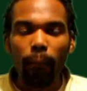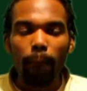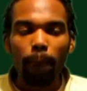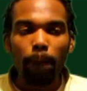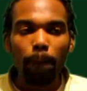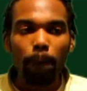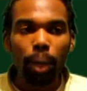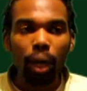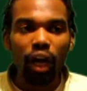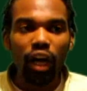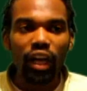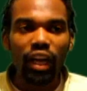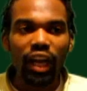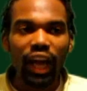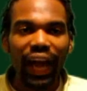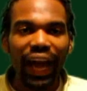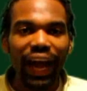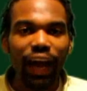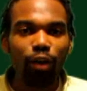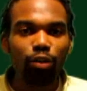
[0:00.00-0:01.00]
But
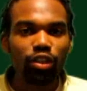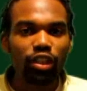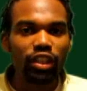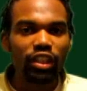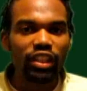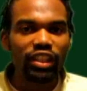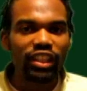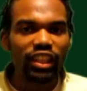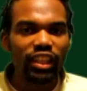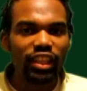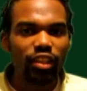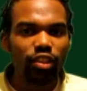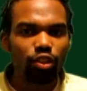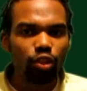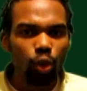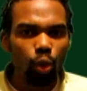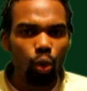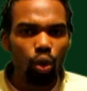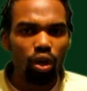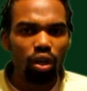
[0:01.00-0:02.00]
how did it get
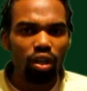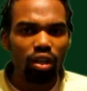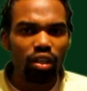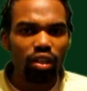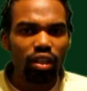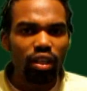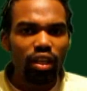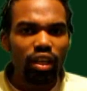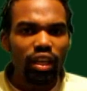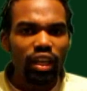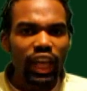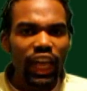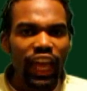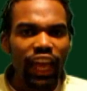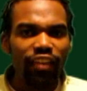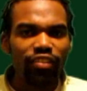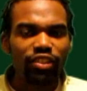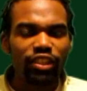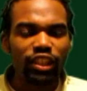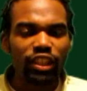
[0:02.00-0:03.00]
into her
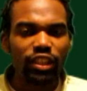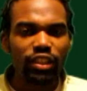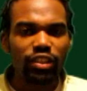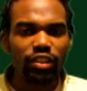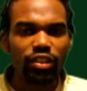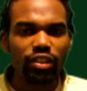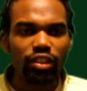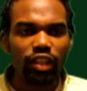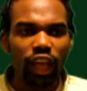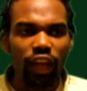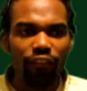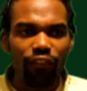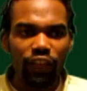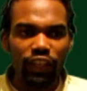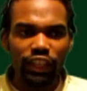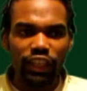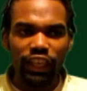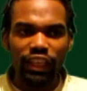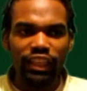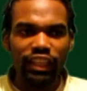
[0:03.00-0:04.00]
if
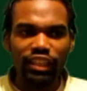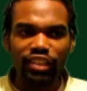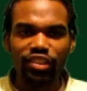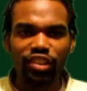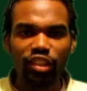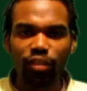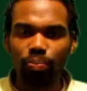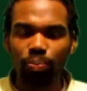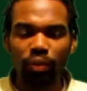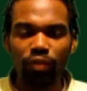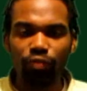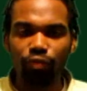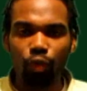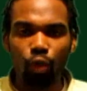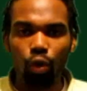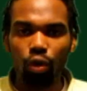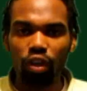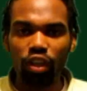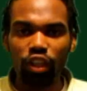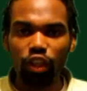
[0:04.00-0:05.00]
it didn't exist
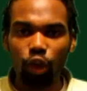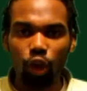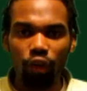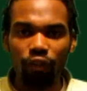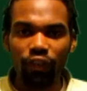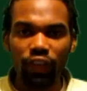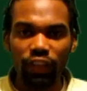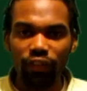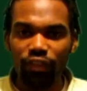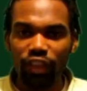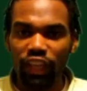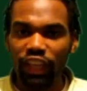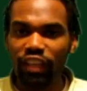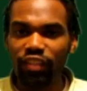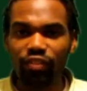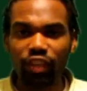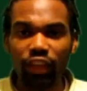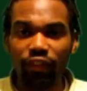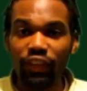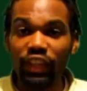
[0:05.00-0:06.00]
before, you know,
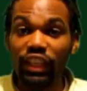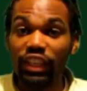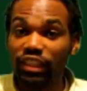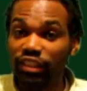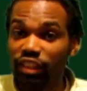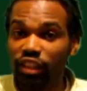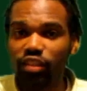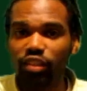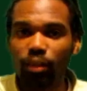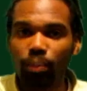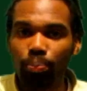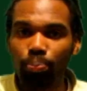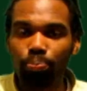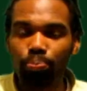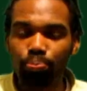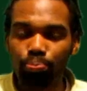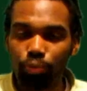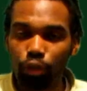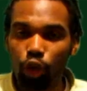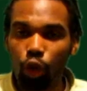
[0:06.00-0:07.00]
if it existed,
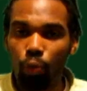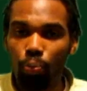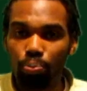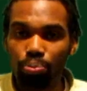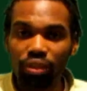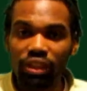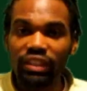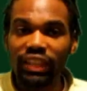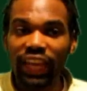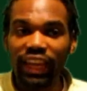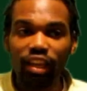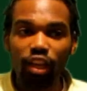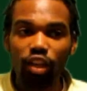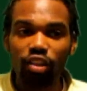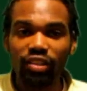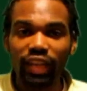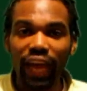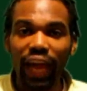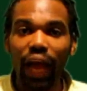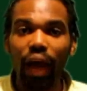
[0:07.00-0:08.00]
you know, predated
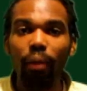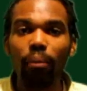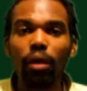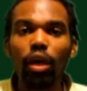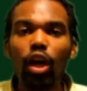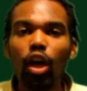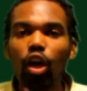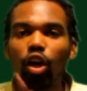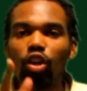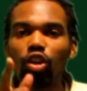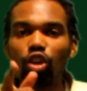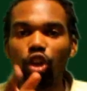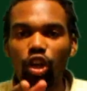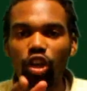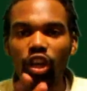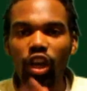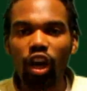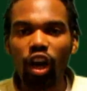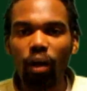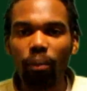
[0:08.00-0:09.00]
her time?
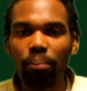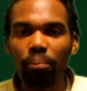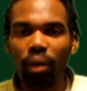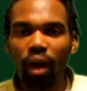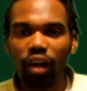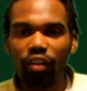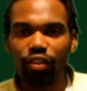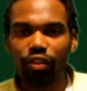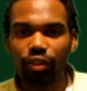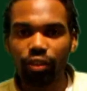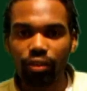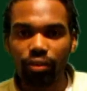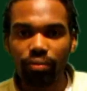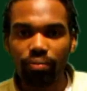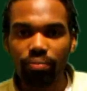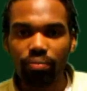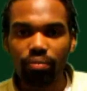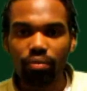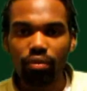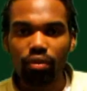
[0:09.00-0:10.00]
Look at her mother.
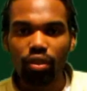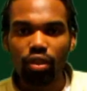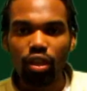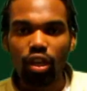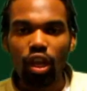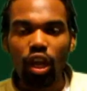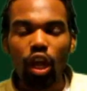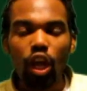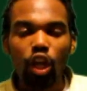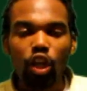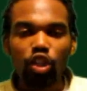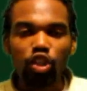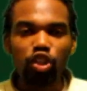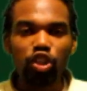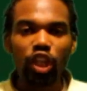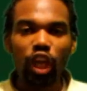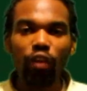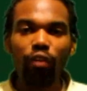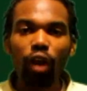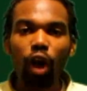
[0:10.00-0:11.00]

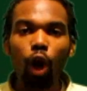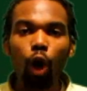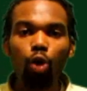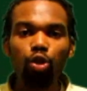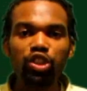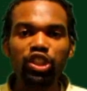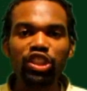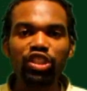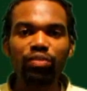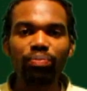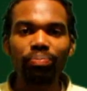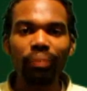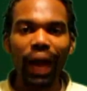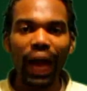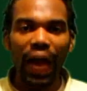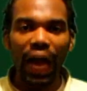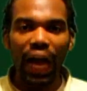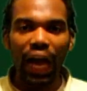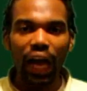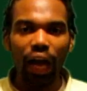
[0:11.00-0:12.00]
Shirahoshi's
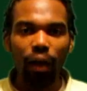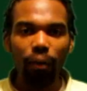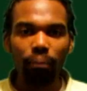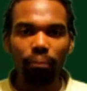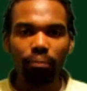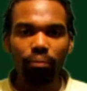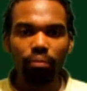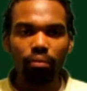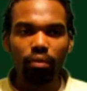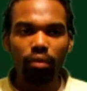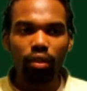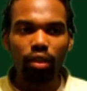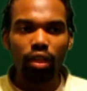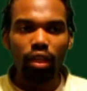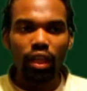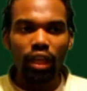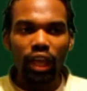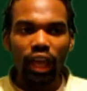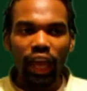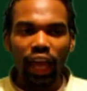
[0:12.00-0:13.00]
mom
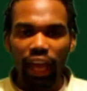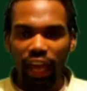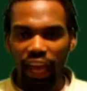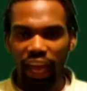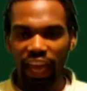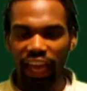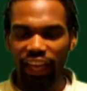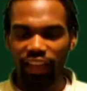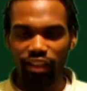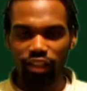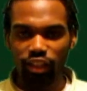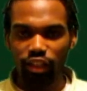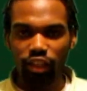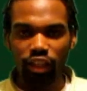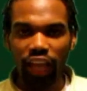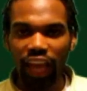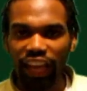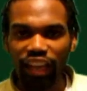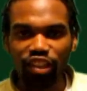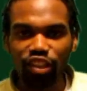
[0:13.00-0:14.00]
had
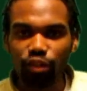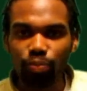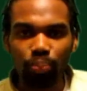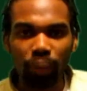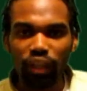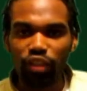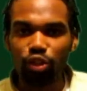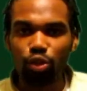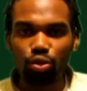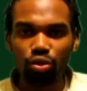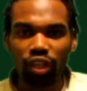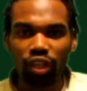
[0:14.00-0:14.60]
a special